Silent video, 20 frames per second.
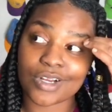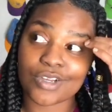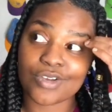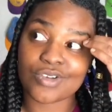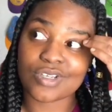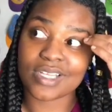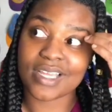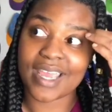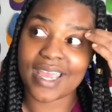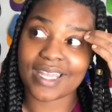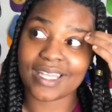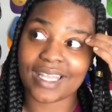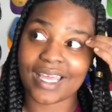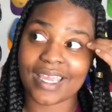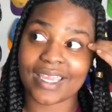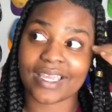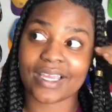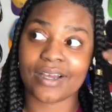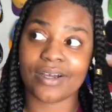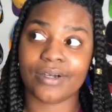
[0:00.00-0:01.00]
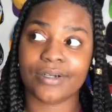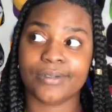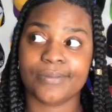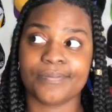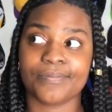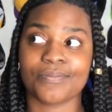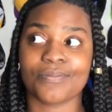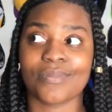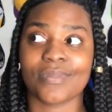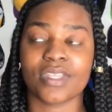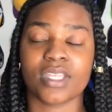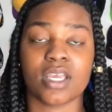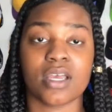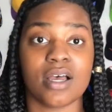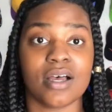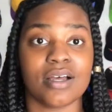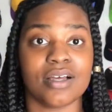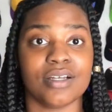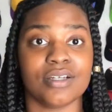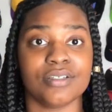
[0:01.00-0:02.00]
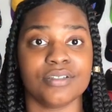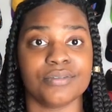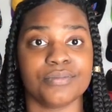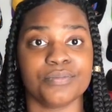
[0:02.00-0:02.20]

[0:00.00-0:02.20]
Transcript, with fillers: usually at like um, uh,